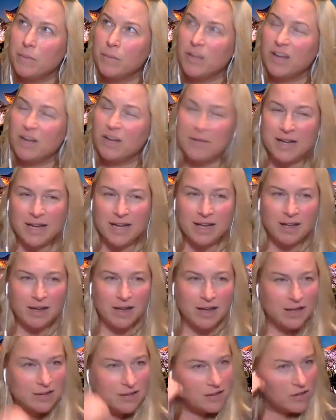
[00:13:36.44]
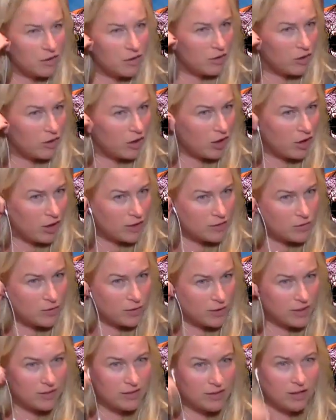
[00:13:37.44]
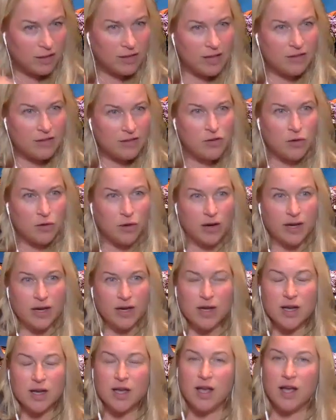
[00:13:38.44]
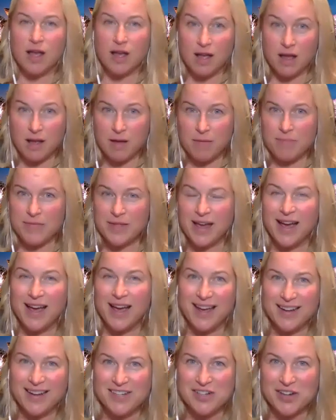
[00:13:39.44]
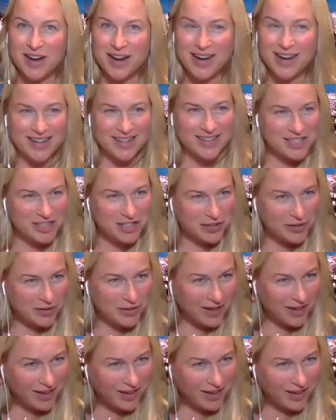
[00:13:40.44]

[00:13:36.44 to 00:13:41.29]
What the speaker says: I mean, I guess they're gone, so I can tell that story. I tried to,